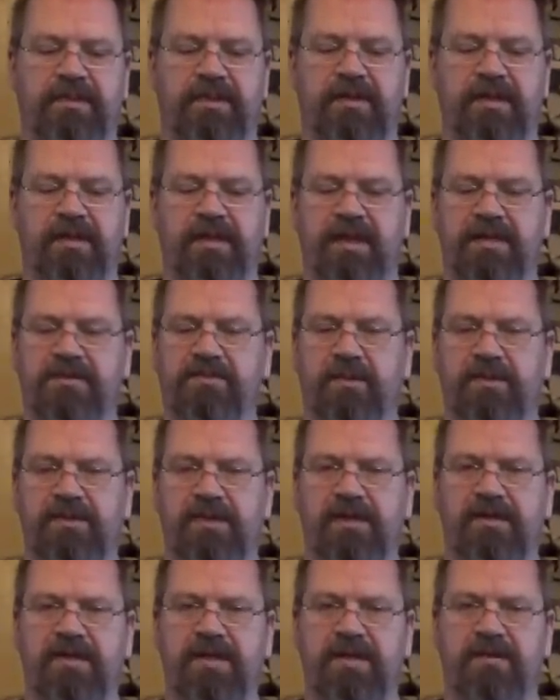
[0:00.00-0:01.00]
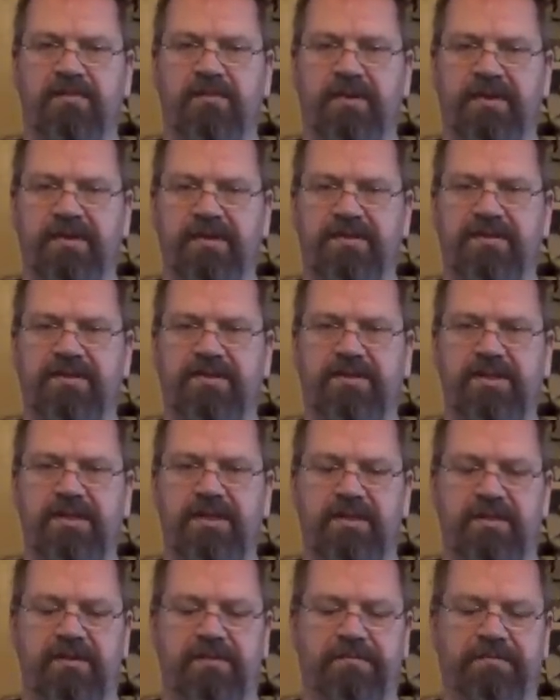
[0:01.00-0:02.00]
And that's what they did with this
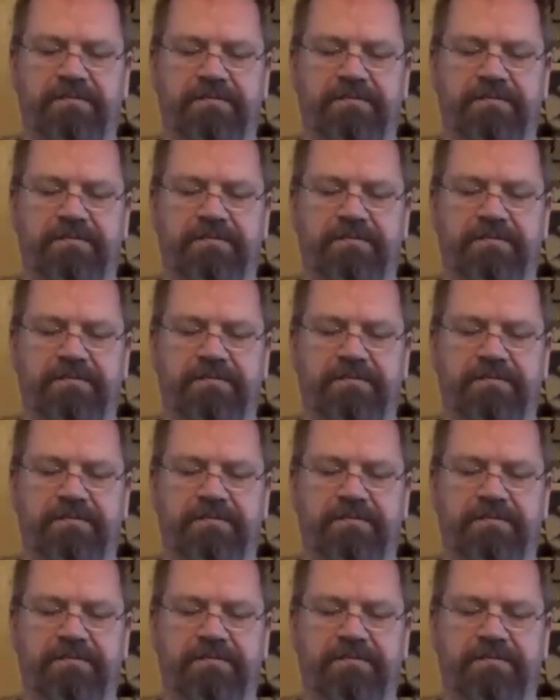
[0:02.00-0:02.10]
tea.